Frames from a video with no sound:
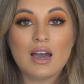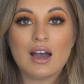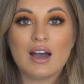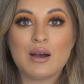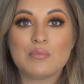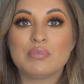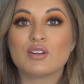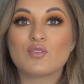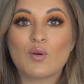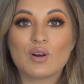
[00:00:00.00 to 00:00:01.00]
but
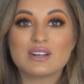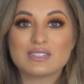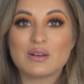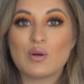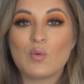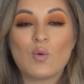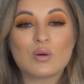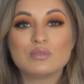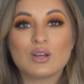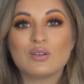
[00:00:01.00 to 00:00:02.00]
of course,
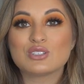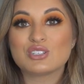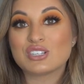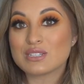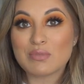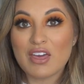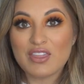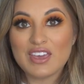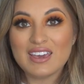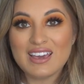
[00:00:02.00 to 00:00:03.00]
warm tones are just my
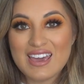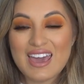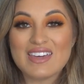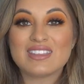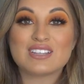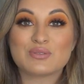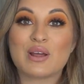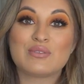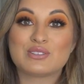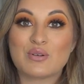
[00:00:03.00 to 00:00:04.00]
thing, and that's what
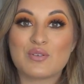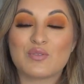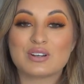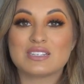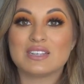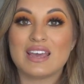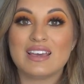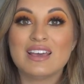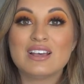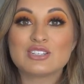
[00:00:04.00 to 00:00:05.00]
I was going for today.